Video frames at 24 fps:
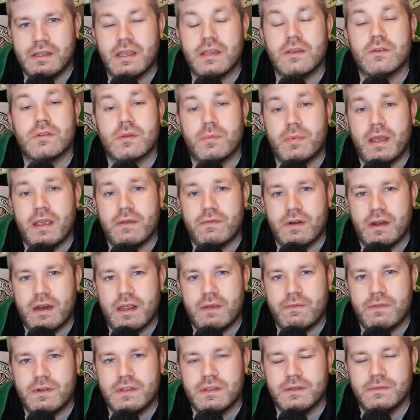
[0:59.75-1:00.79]
They used to play for
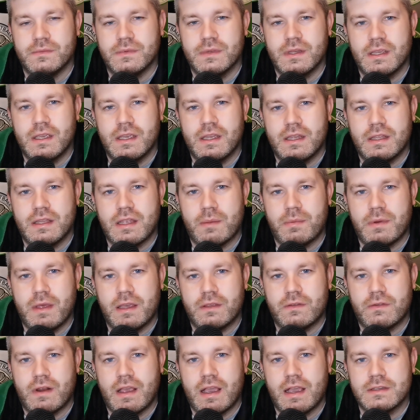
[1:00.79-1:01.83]
Everton, that
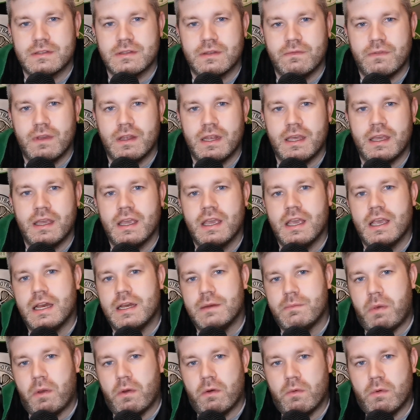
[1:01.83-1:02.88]
plays for Aston Villa.
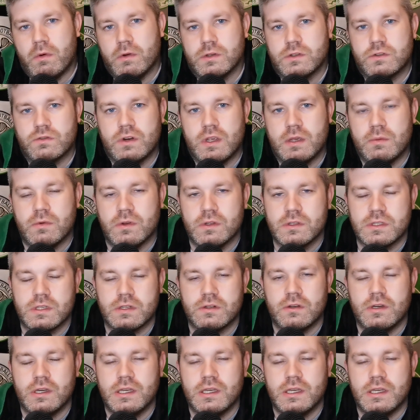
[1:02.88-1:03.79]
Liverpool won 3-1